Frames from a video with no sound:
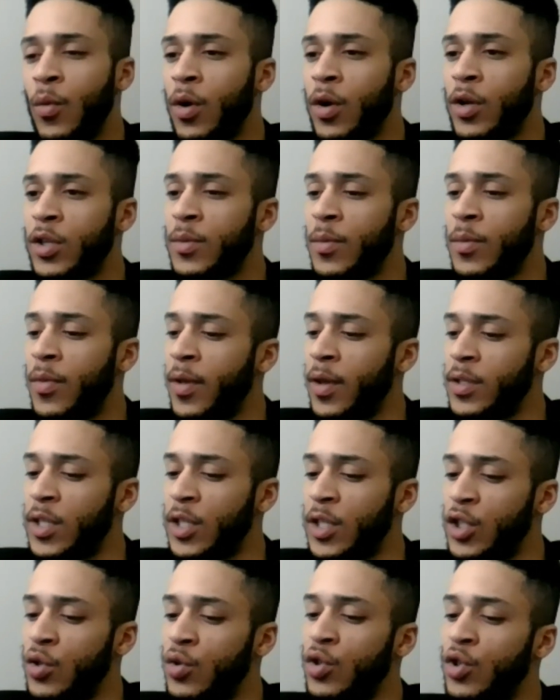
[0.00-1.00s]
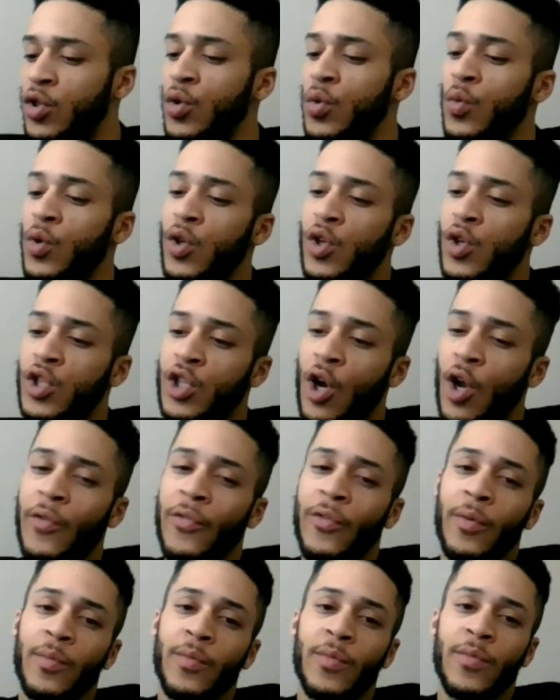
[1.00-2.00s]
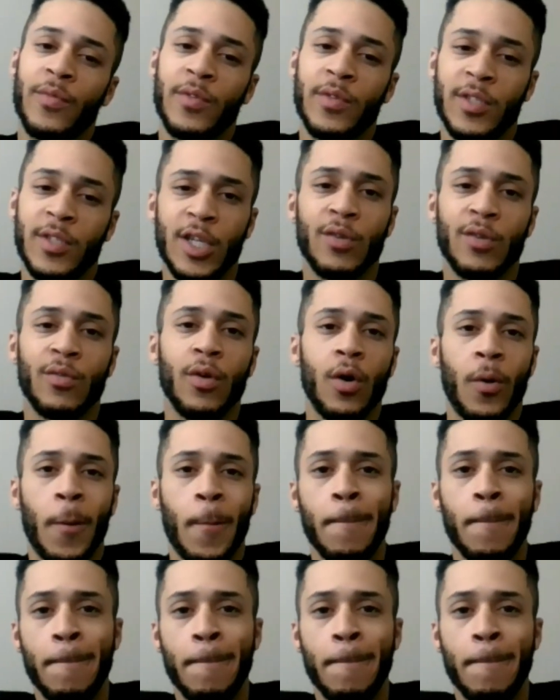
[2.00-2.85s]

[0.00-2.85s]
What are some things that you do when you're starting from zero?